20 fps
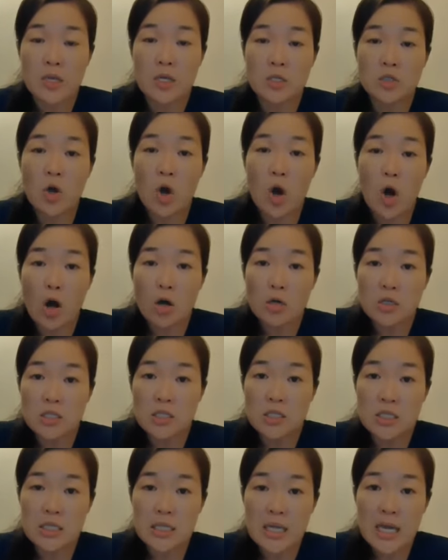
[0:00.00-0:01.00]
So
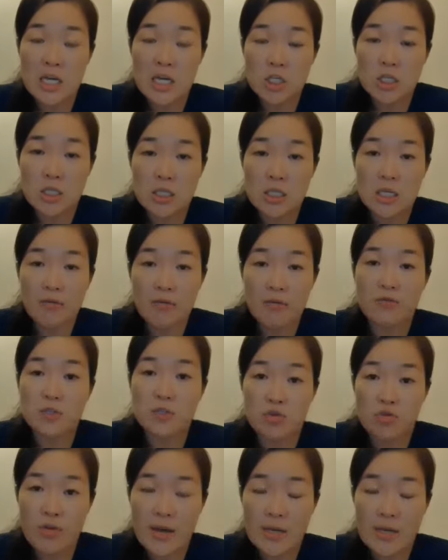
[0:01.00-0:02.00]
oxidative
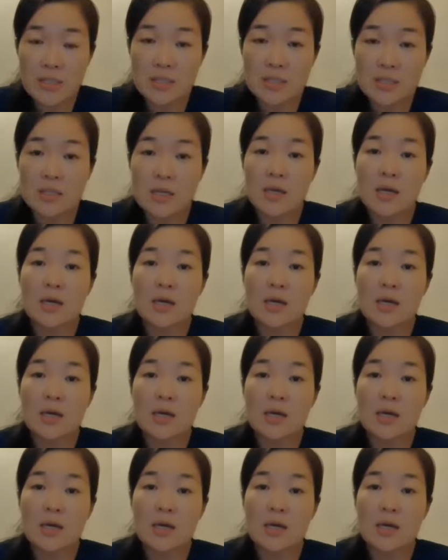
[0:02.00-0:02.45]
stress